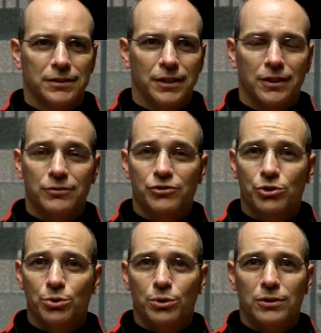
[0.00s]
the end of
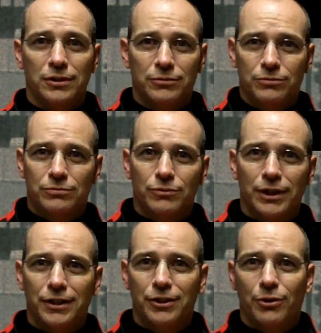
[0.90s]
school and
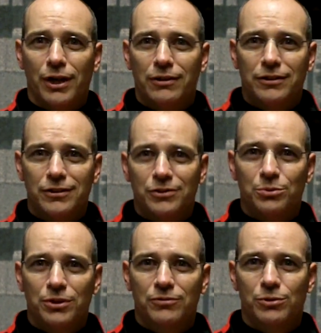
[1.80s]
ready to go out into the
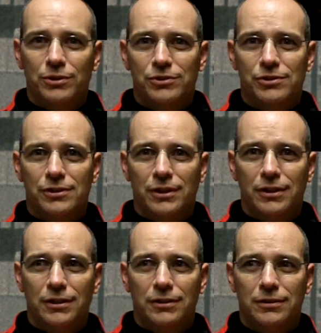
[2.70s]
workforce.
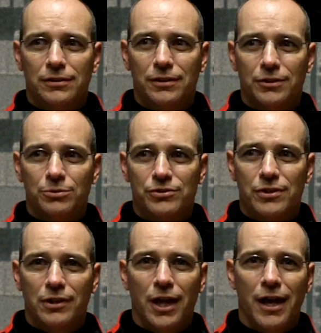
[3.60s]
It was
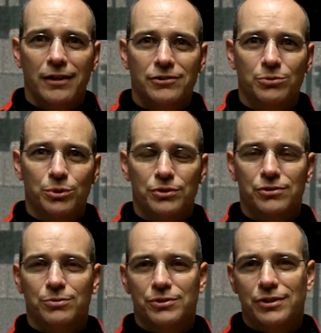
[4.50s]
the last
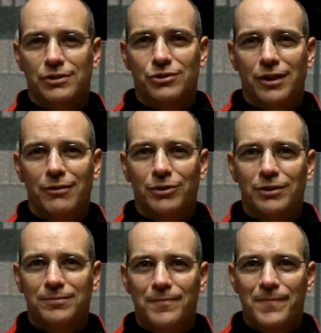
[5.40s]
worst recession ever.
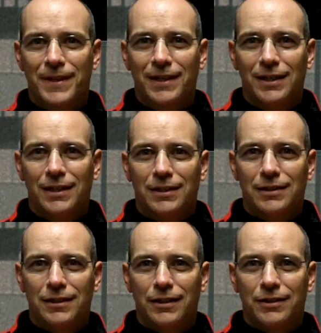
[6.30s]

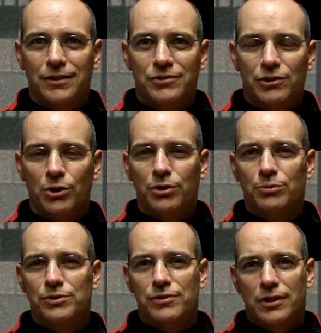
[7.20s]
And the
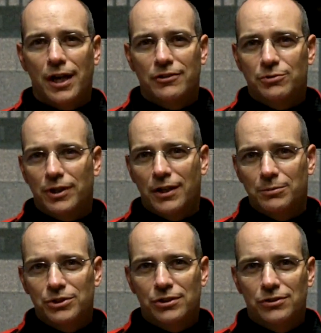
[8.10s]
slogan was, "The last one out
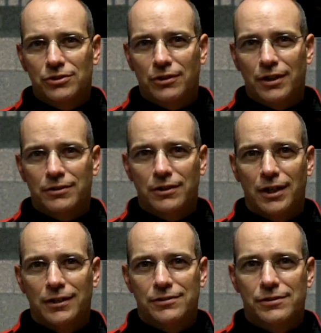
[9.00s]
of Michigan, turn out the
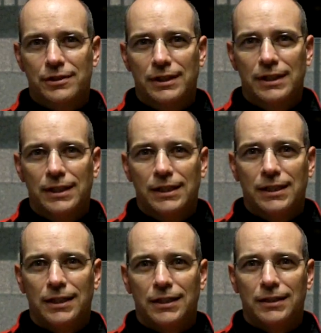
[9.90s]
lights."
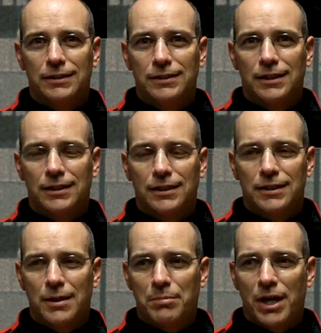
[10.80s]

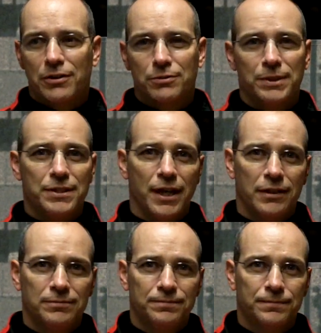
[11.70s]
And that bothered me
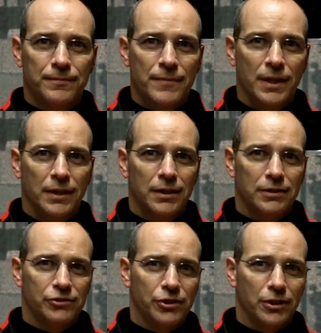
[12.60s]
then
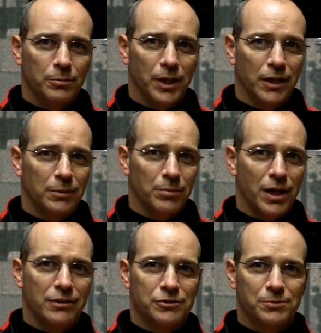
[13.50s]
as a young man. It
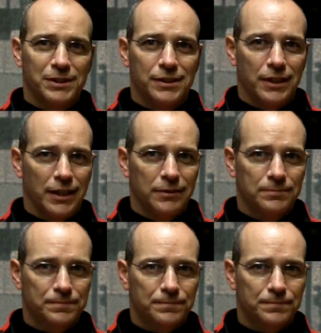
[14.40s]
bothers me today.